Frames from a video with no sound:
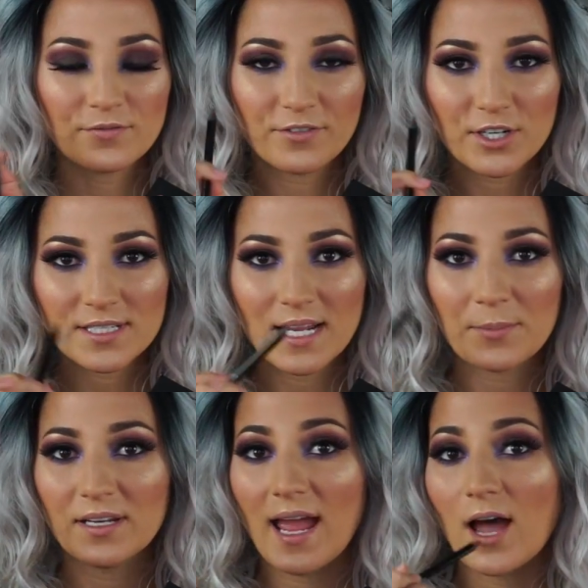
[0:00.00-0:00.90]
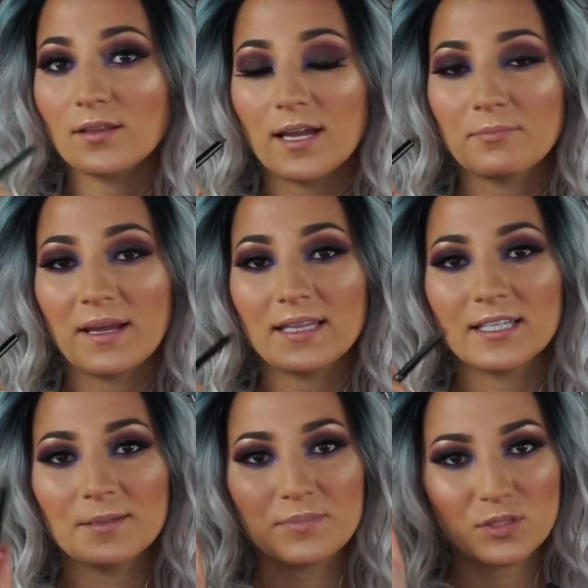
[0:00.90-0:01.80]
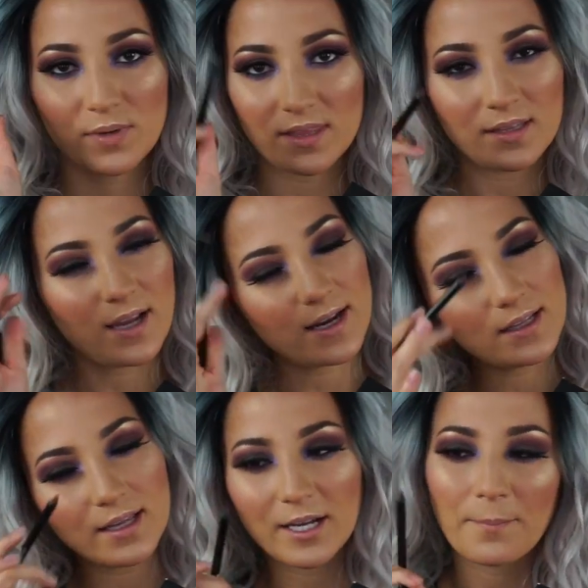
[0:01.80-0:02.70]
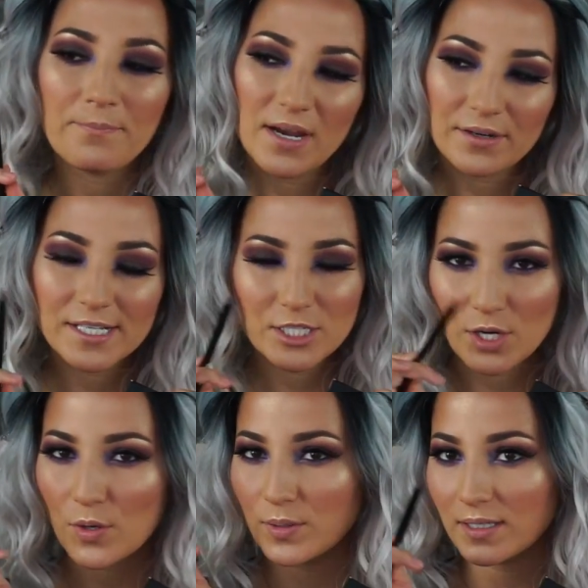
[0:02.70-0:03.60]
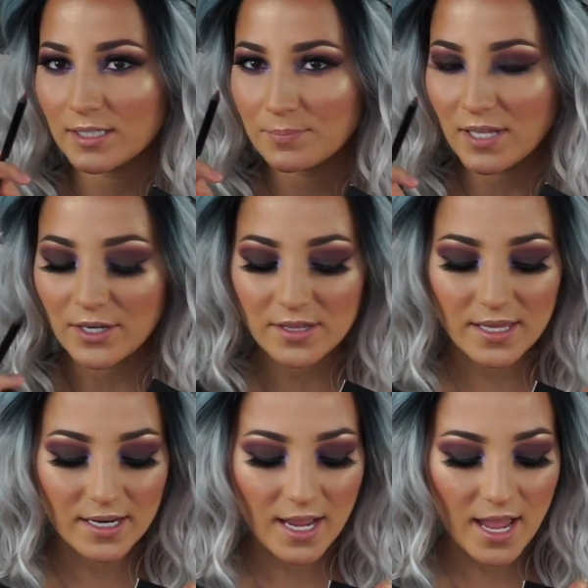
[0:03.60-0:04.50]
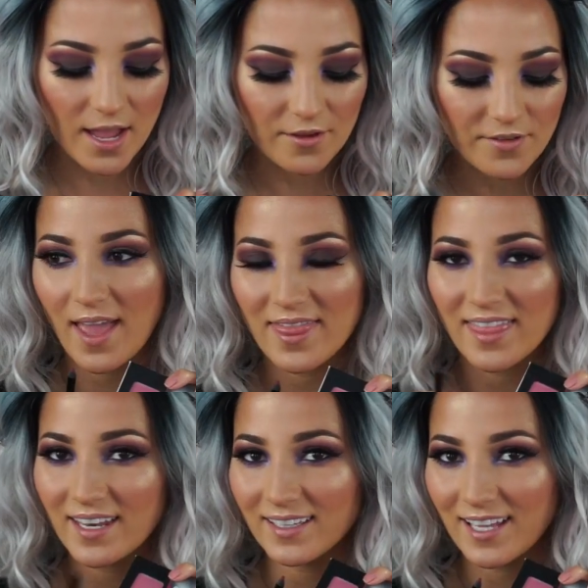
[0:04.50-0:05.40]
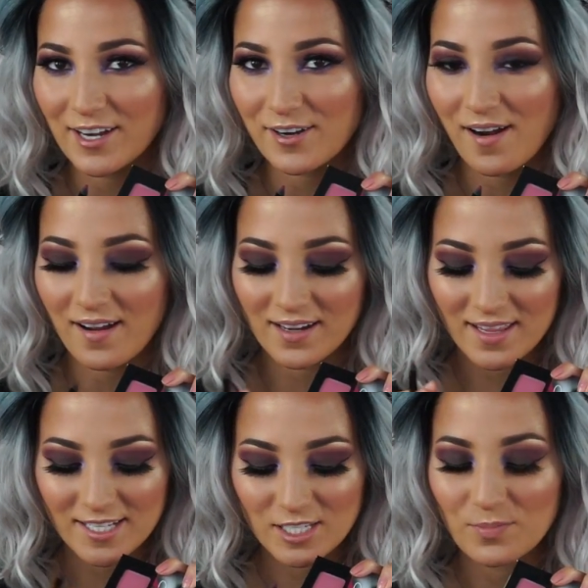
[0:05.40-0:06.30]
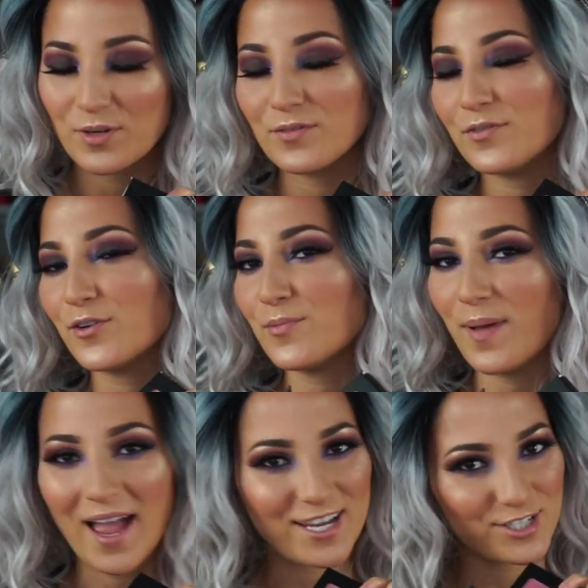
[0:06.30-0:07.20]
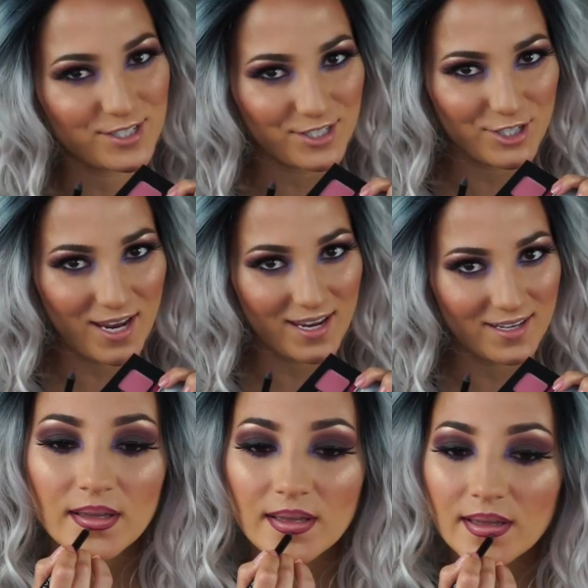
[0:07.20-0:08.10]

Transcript: So first, I'm going to outline my lips with kind of like a berry tone lip liner that I have, and then layer on this beautiful passion shade.